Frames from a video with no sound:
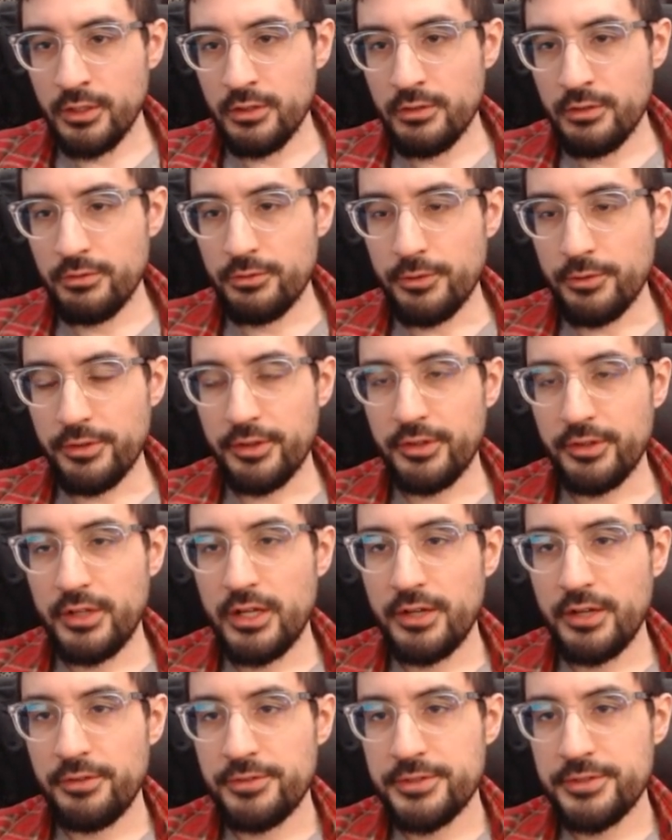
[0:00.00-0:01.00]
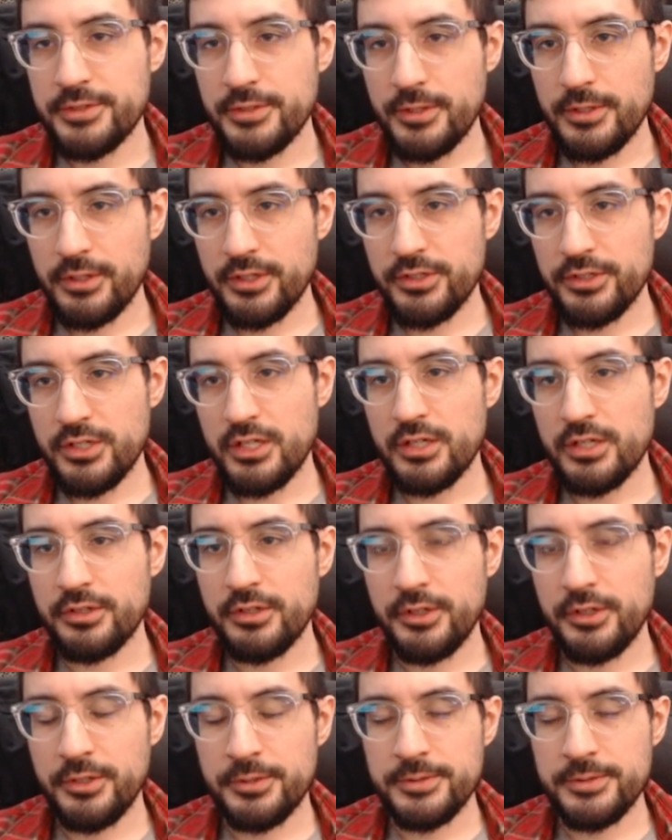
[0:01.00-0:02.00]
For the gloves,
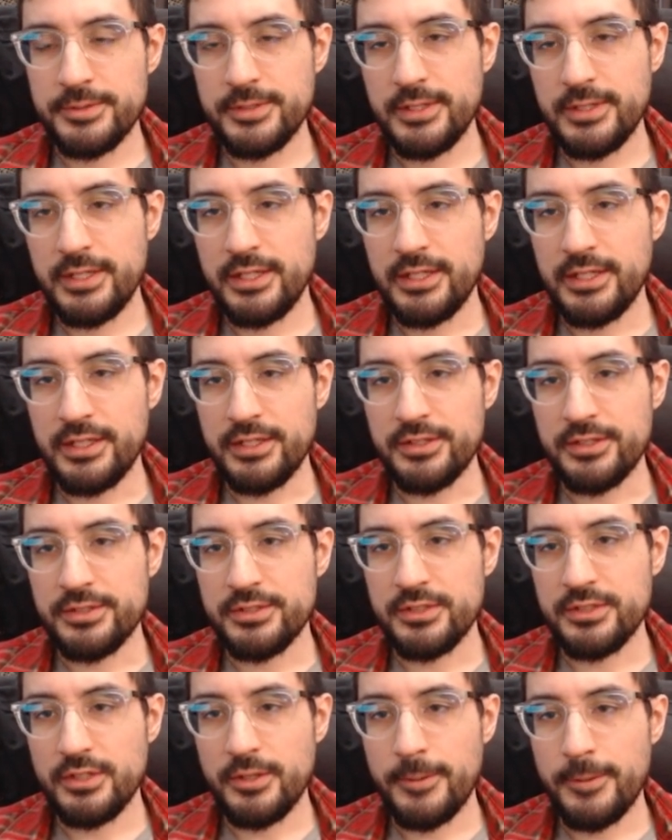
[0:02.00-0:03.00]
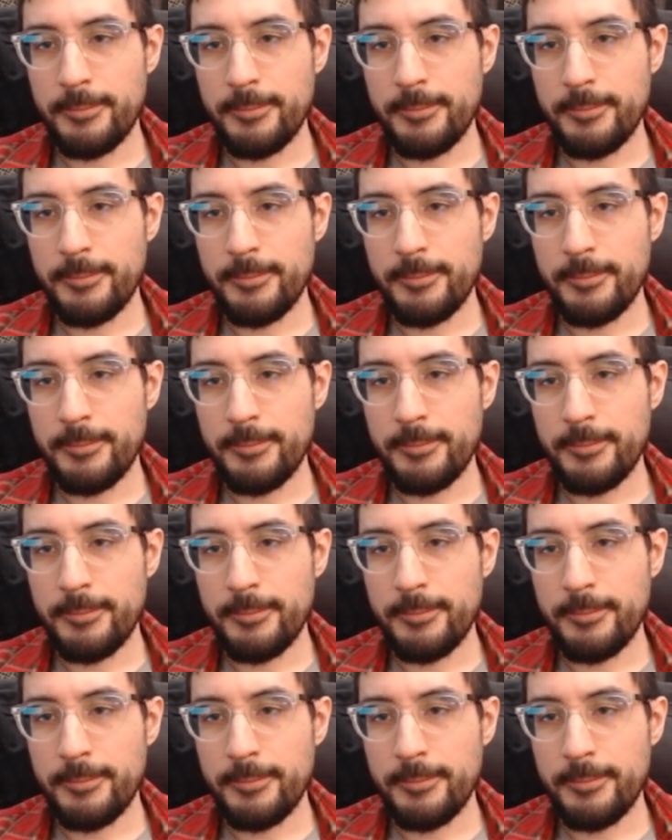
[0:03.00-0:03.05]
Katako's it